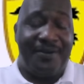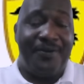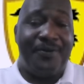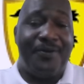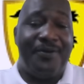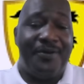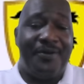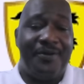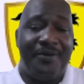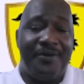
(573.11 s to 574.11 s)
to
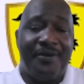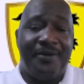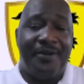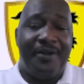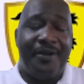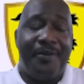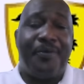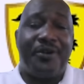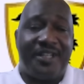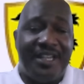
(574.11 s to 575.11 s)

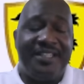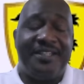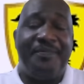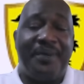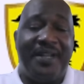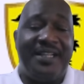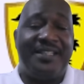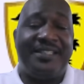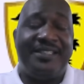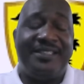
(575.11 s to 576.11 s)
put things in
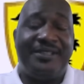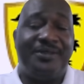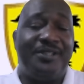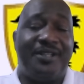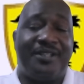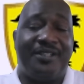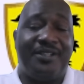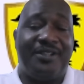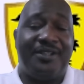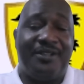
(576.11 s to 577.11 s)
place to just
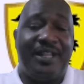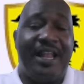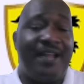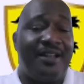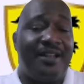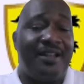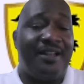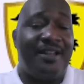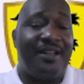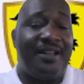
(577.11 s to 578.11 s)
not
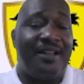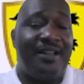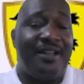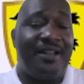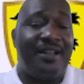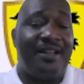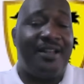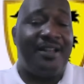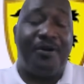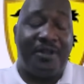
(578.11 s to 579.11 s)
to
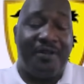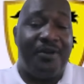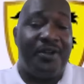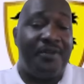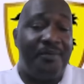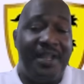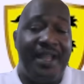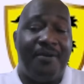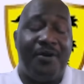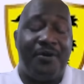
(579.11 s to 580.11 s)
just speak about
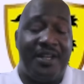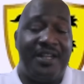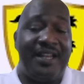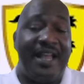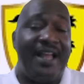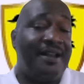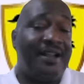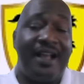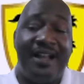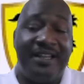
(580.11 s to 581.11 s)
it, but to be about it
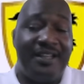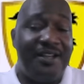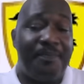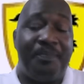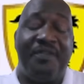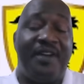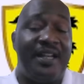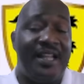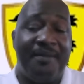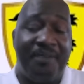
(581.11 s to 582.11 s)
and continue
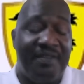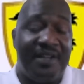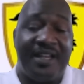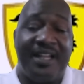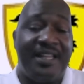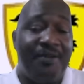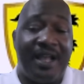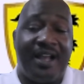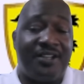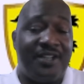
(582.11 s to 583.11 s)
pivot and pivot until
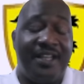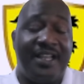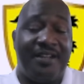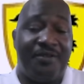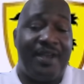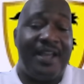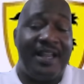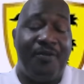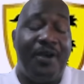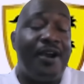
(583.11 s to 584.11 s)
we actually get it right.
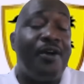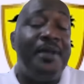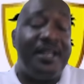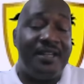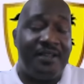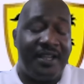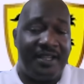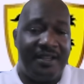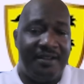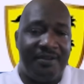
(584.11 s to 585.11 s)
And we are committed to
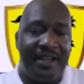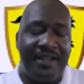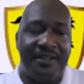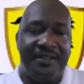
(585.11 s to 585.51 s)
getting it right.